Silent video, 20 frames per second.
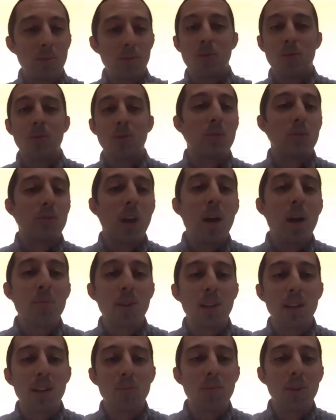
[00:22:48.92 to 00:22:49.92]

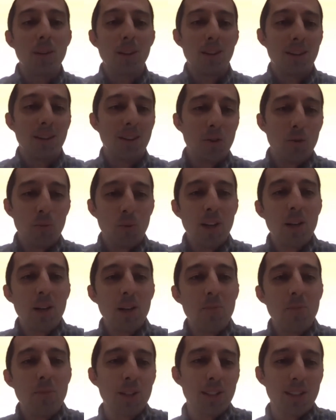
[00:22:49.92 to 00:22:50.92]
dropping
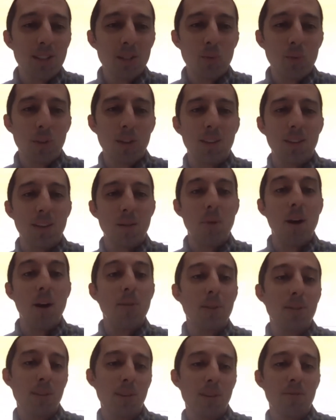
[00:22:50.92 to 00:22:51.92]
readmissions within a
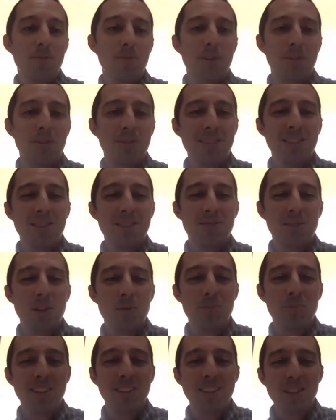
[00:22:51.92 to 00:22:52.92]
month of
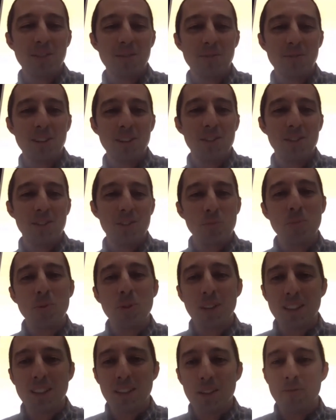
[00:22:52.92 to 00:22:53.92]
developing these interventions,
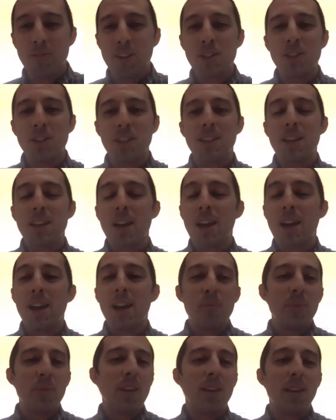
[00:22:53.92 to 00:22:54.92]
deploying the interventions.
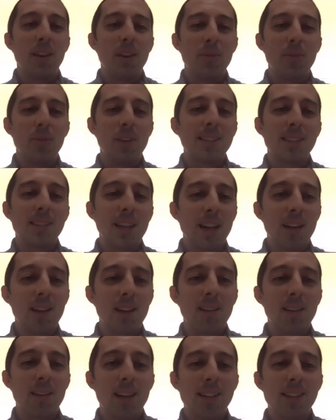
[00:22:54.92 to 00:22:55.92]

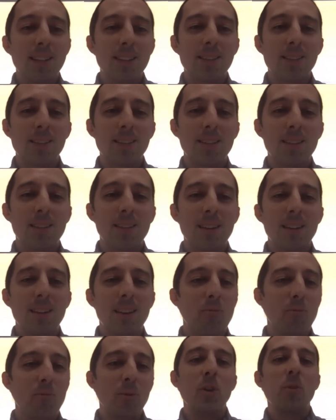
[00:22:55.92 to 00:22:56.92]
That's
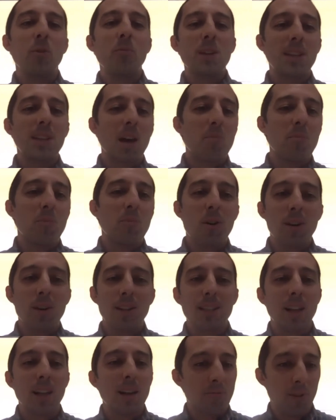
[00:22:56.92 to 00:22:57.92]
if we don't meet that bar, it's
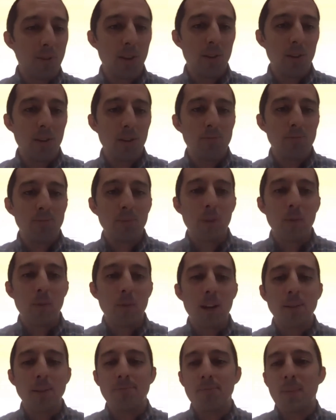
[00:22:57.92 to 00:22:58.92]
not a failure,
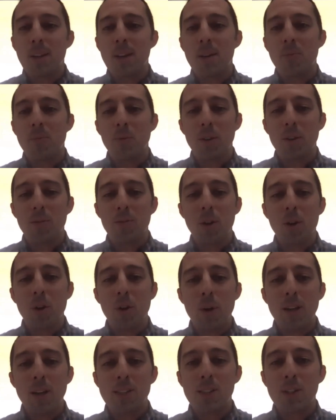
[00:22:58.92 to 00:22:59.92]
right? We have a long
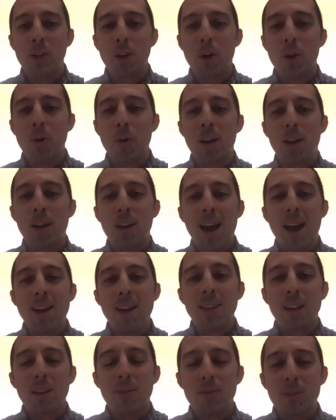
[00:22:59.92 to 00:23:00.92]
ways to go. I
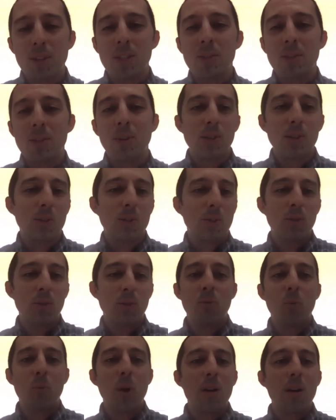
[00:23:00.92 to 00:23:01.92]
think of this field as sort of
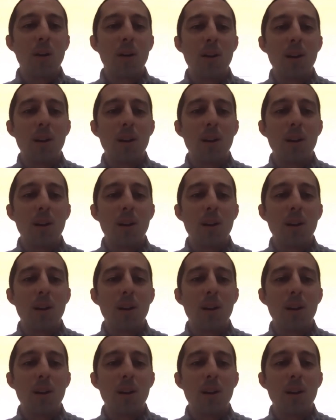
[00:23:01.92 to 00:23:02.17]
where